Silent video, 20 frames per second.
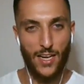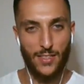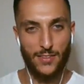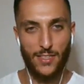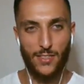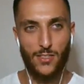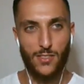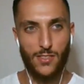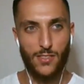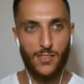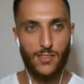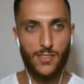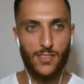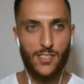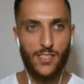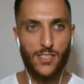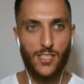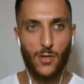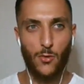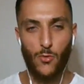
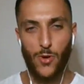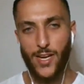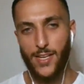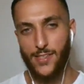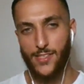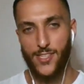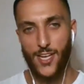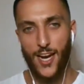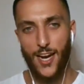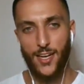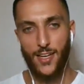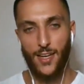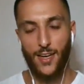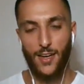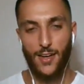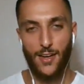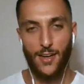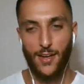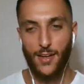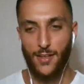this is a great sign,
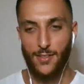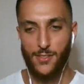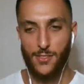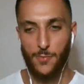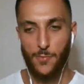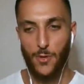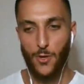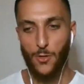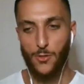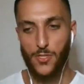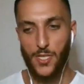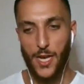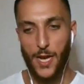I suppose.